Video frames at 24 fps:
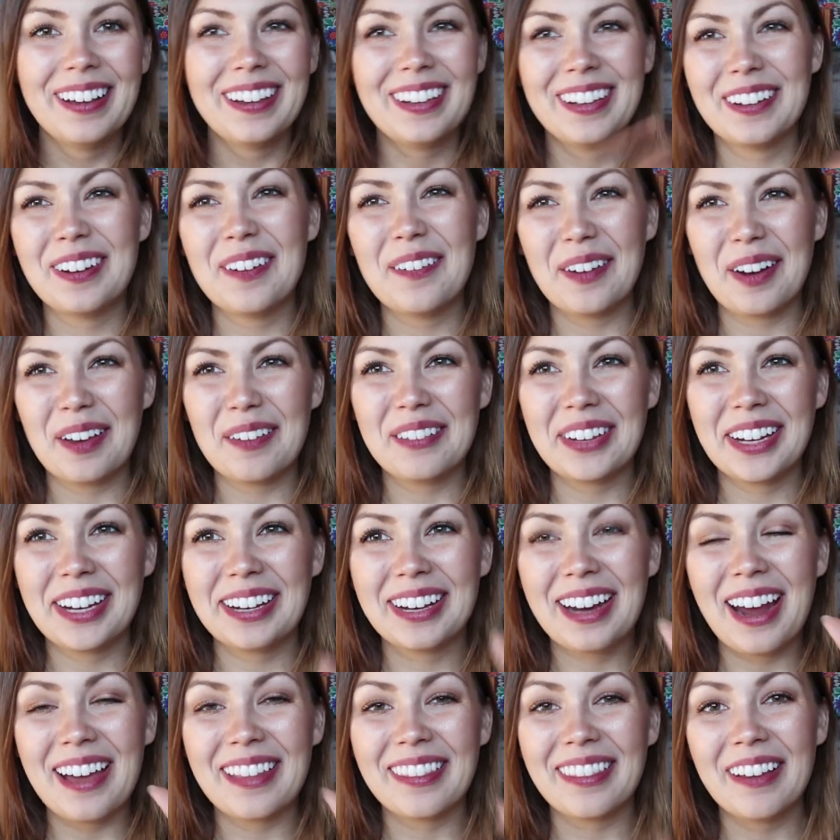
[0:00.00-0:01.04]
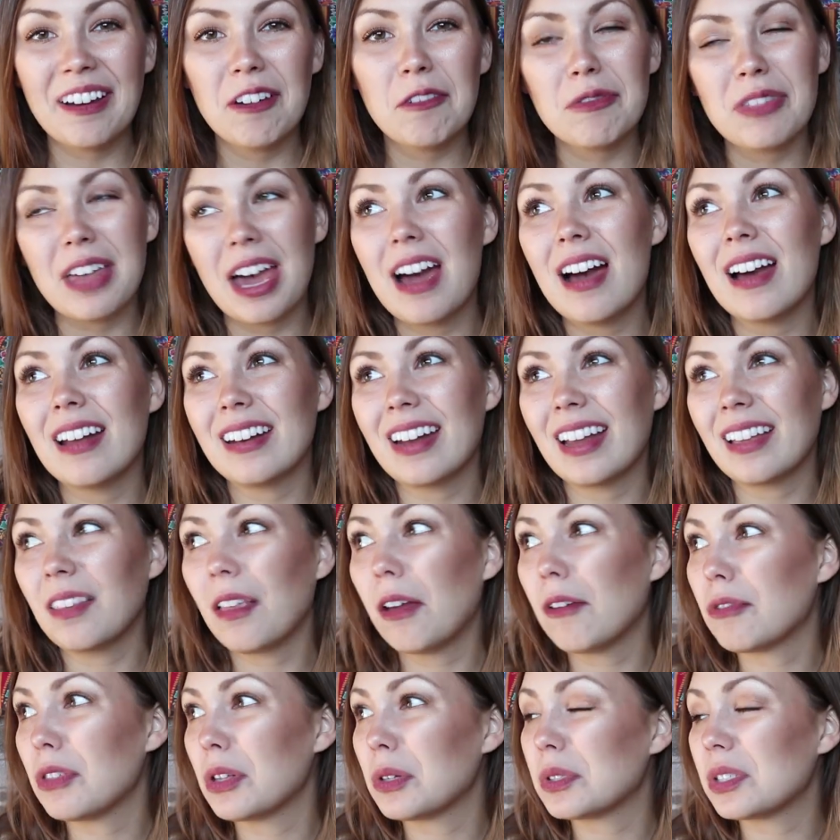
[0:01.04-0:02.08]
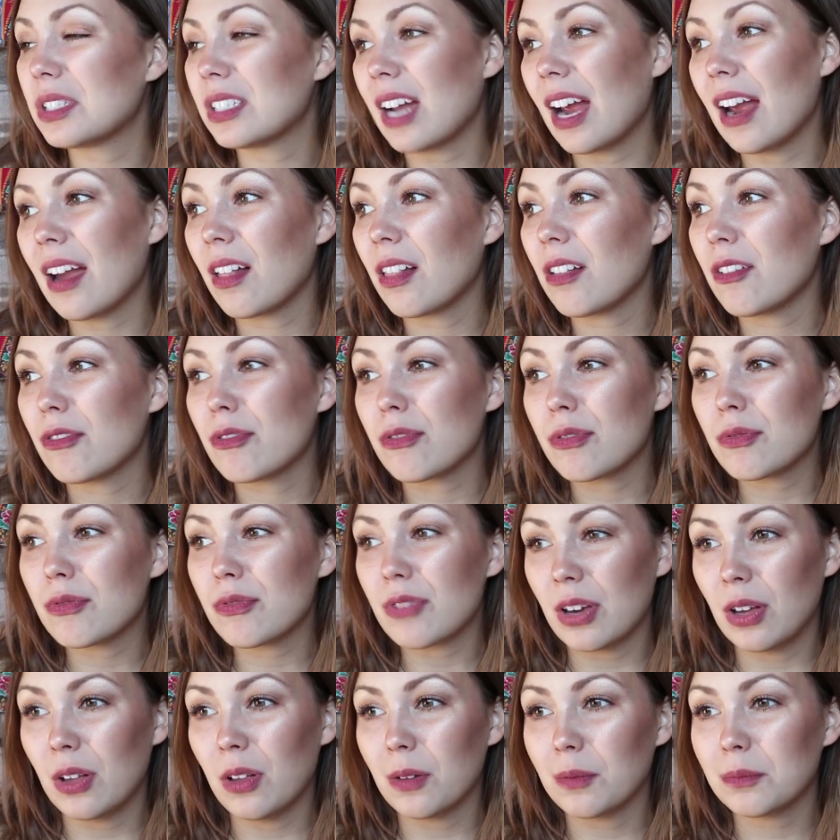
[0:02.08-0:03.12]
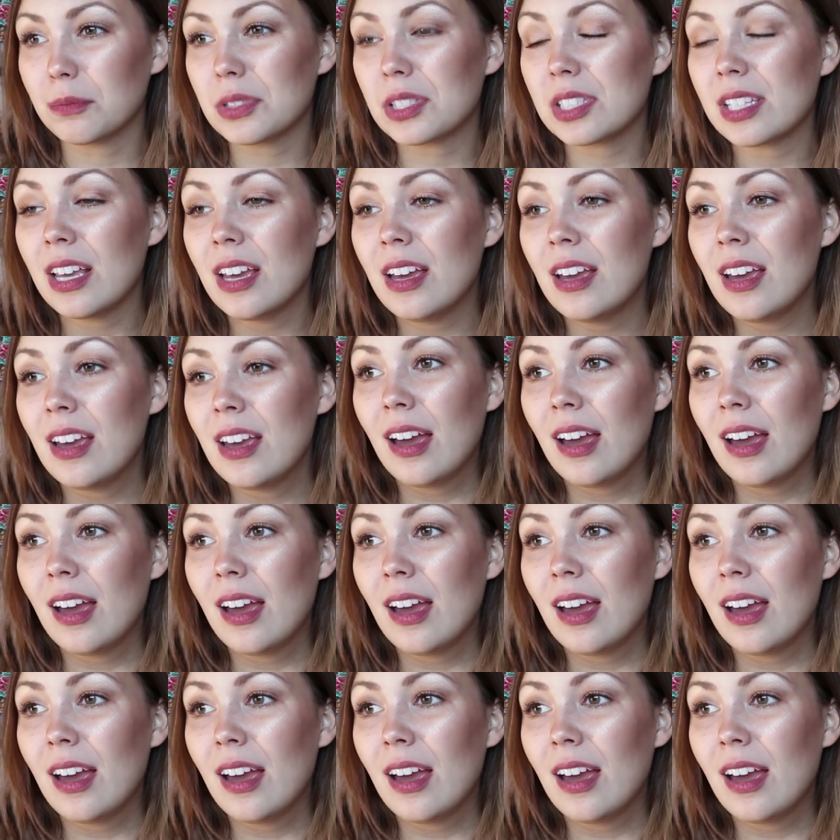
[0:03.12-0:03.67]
You know what I mean? I love that and I love those style of films.